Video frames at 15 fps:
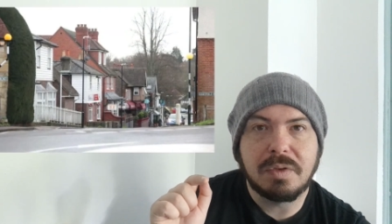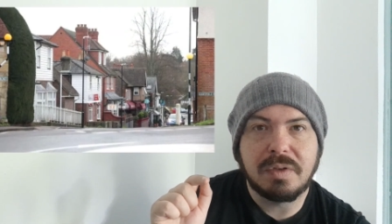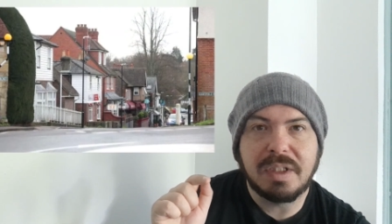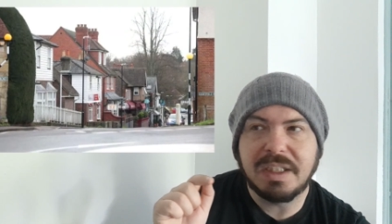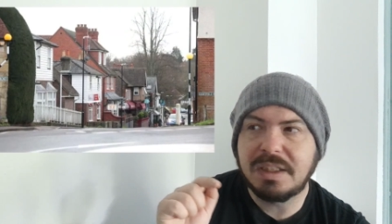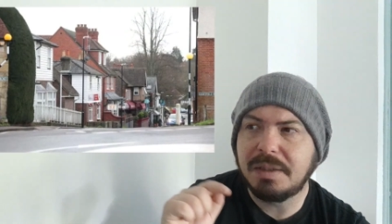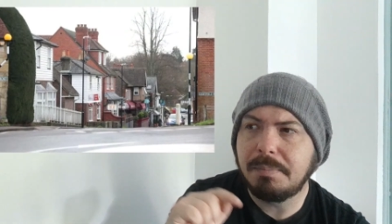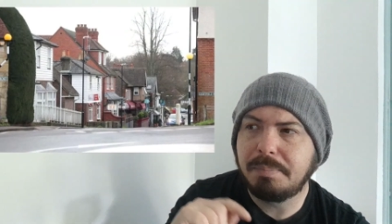
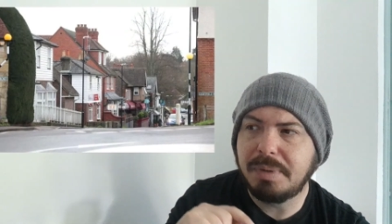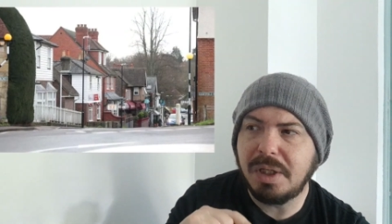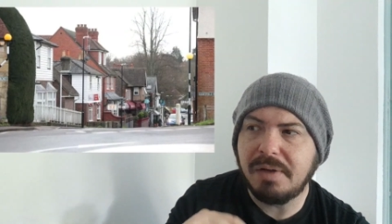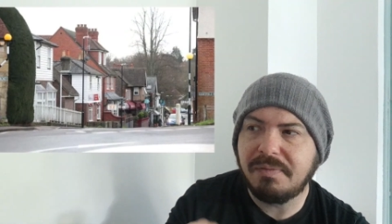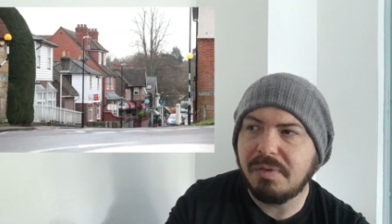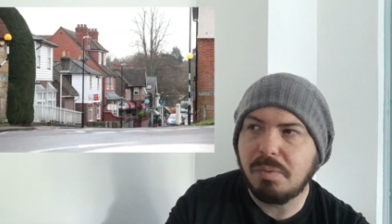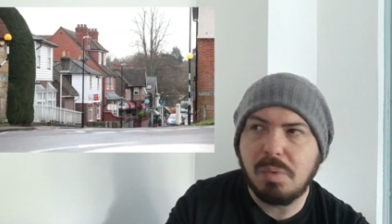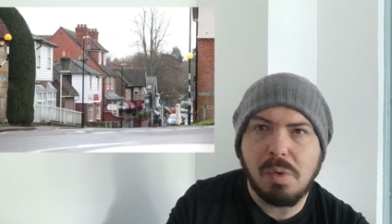there's some
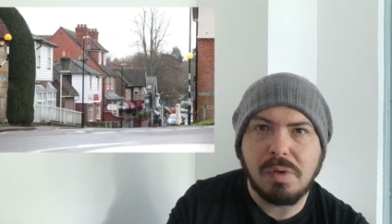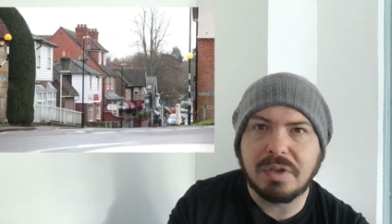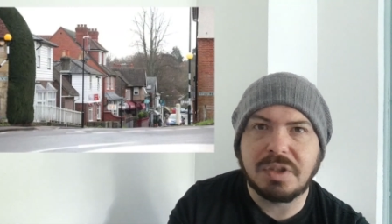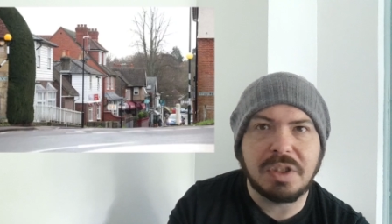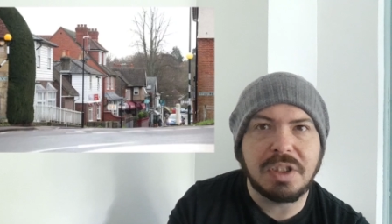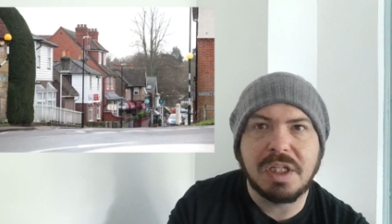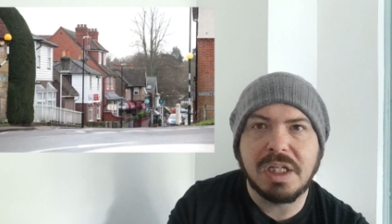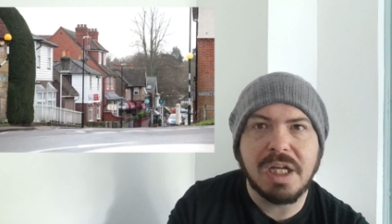beautiful walks
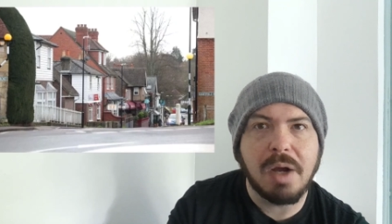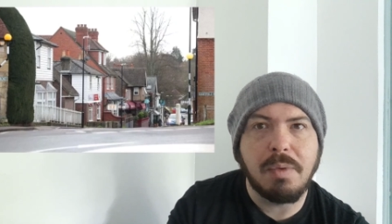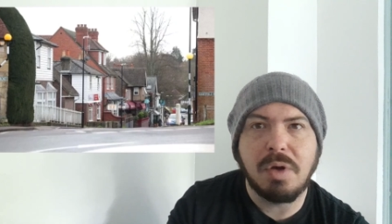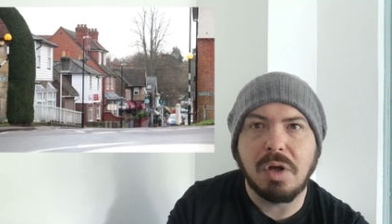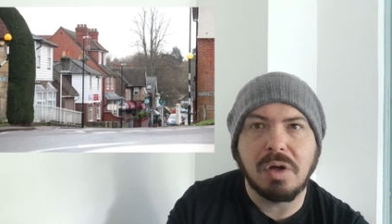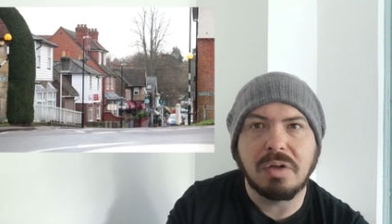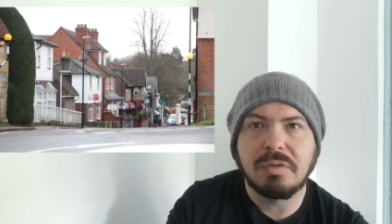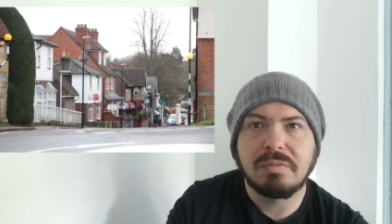that you can go
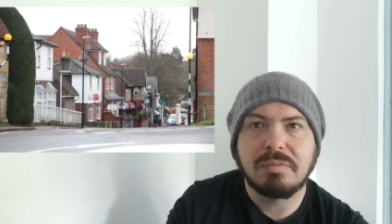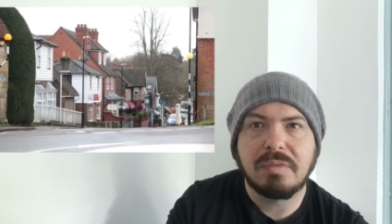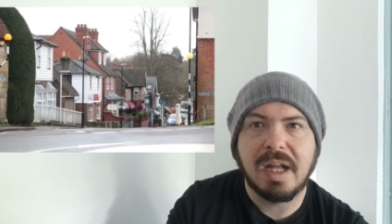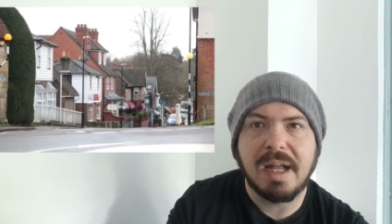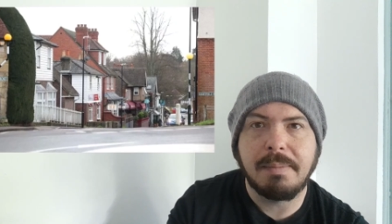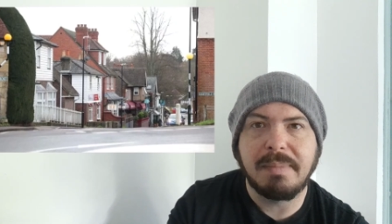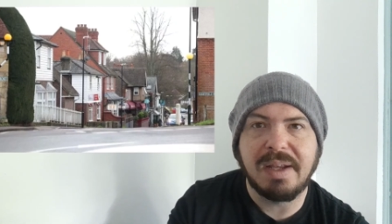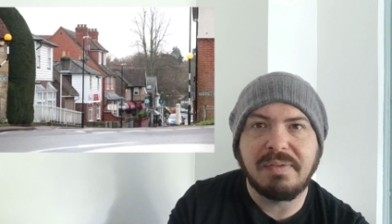along
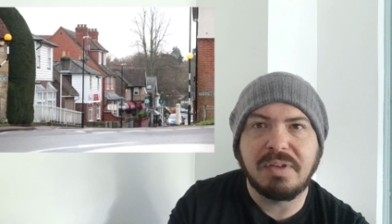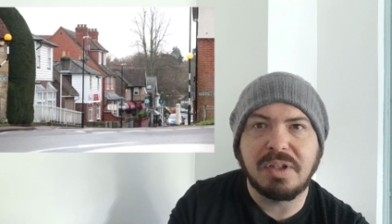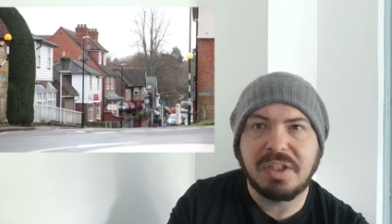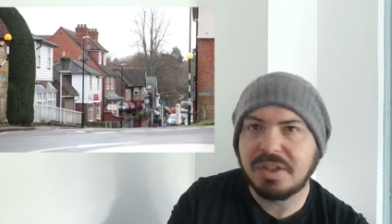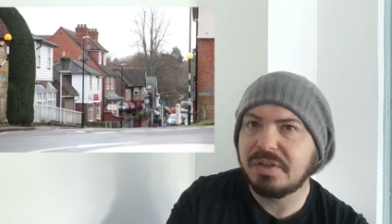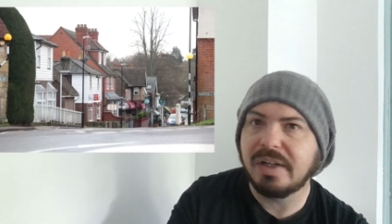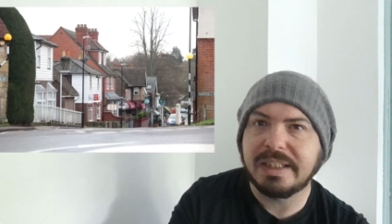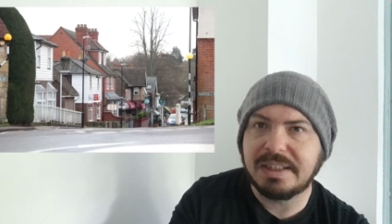if you
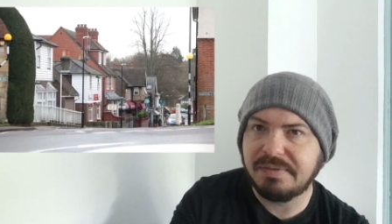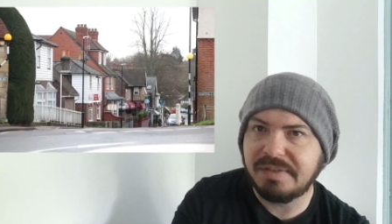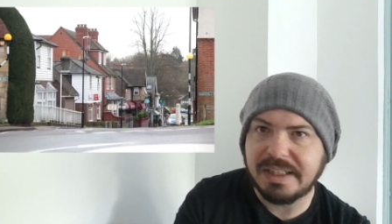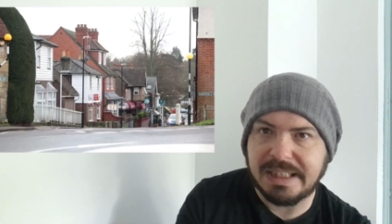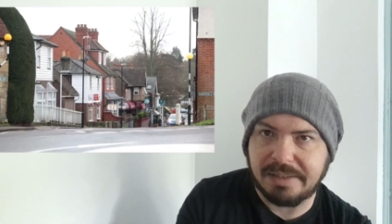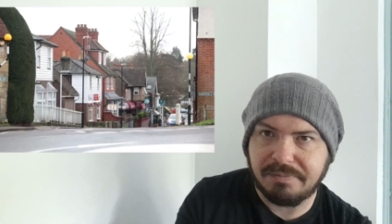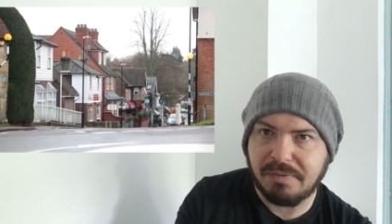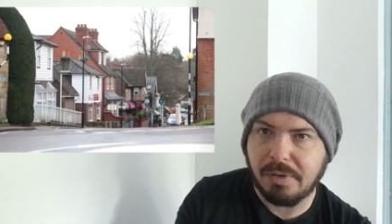decide to
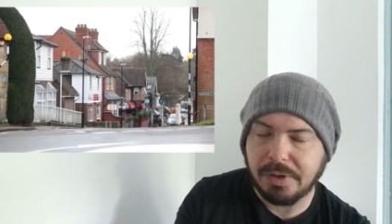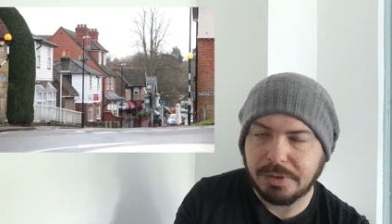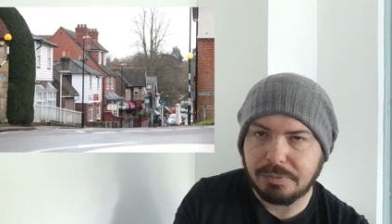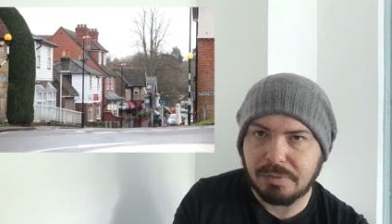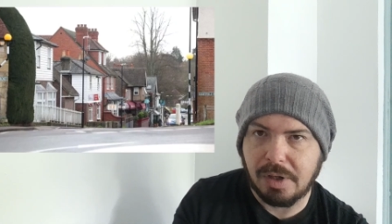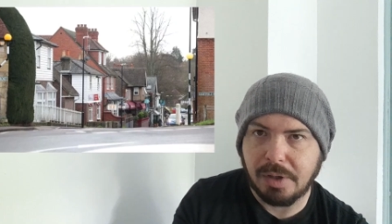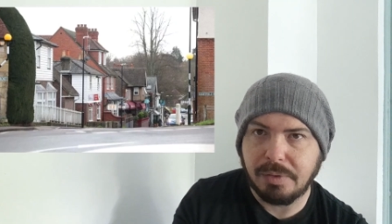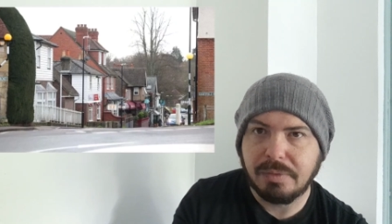visit Forest
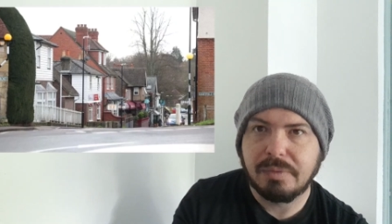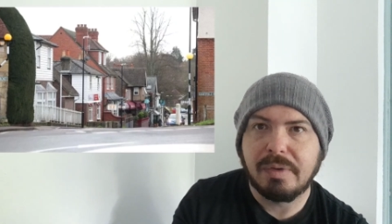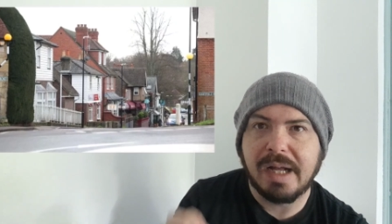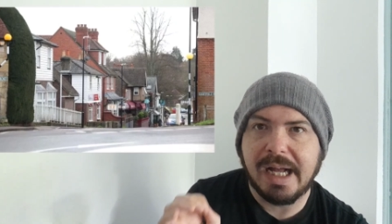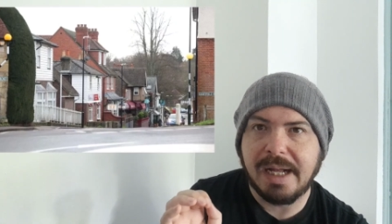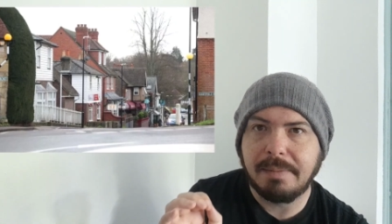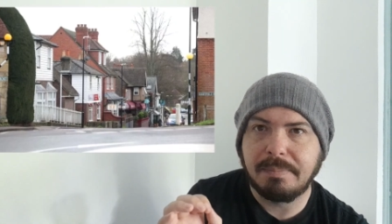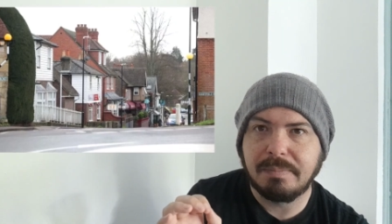Row.
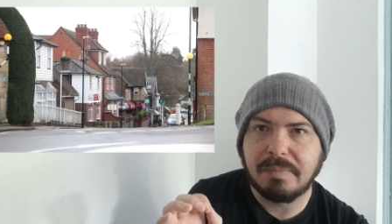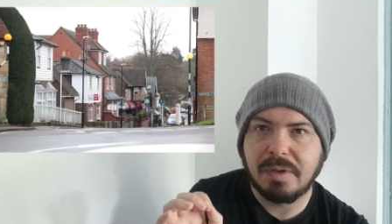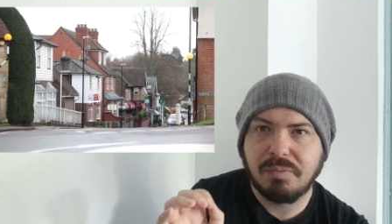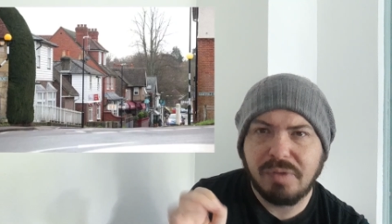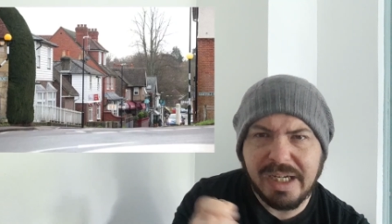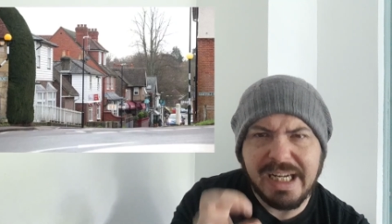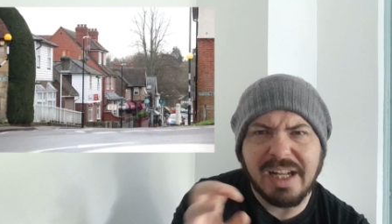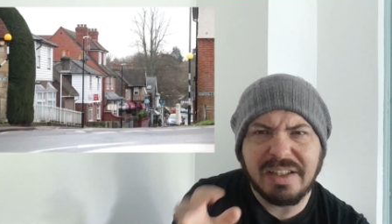
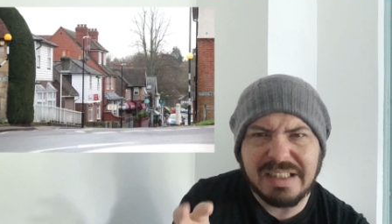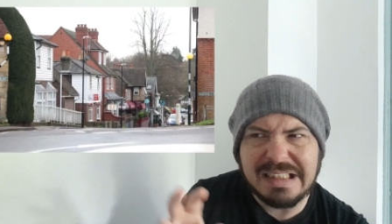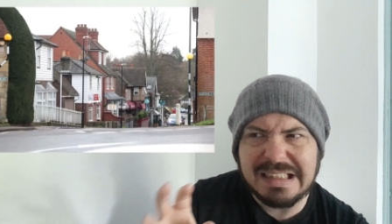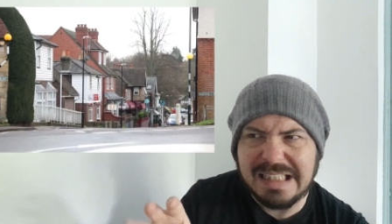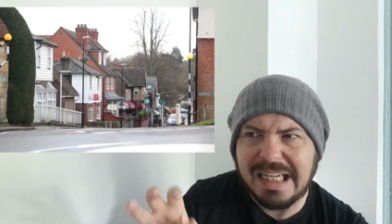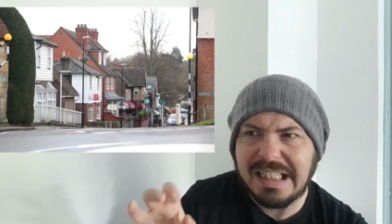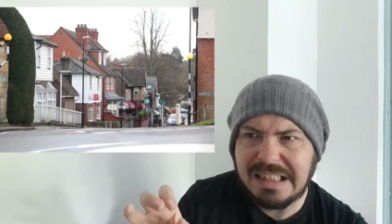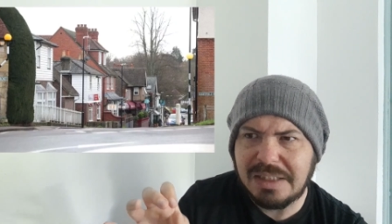Really
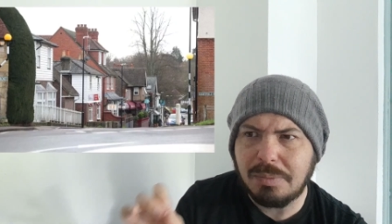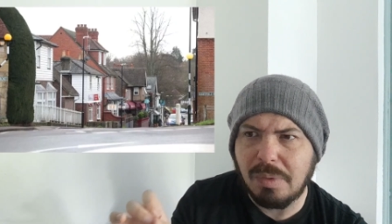understated